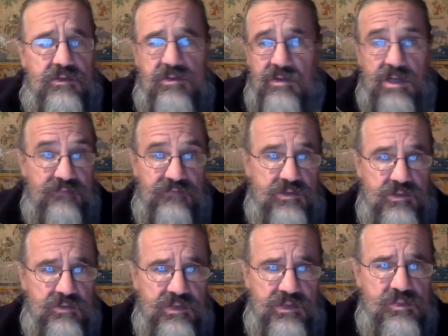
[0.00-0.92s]
You don't have to
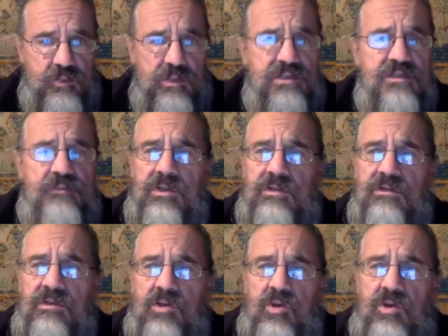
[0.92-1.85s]
do these ones, but,
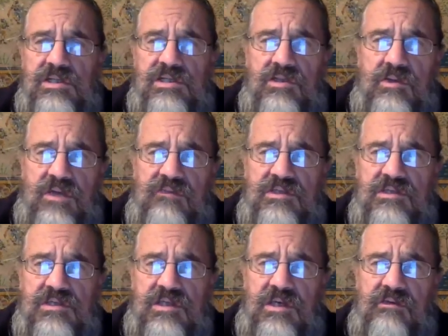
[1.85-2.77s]
you know, let's say you have a
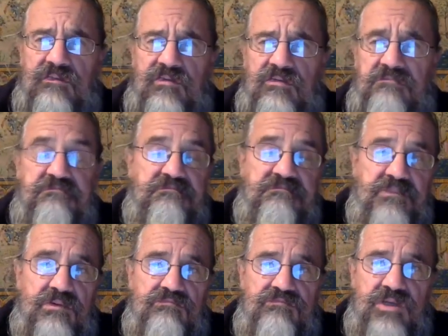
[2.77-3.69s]
desire for
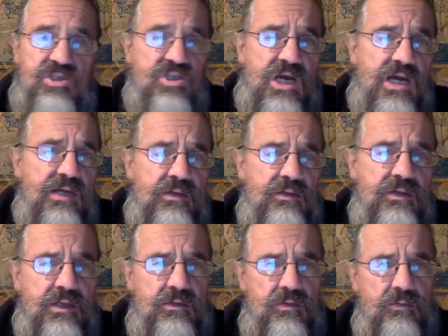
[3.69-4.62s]
a child,
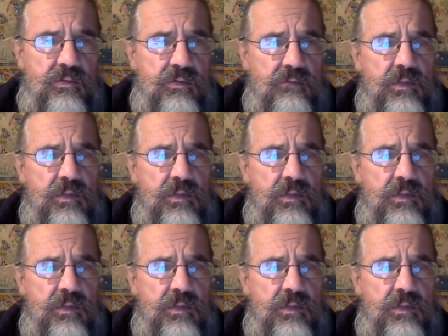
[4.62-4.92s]
then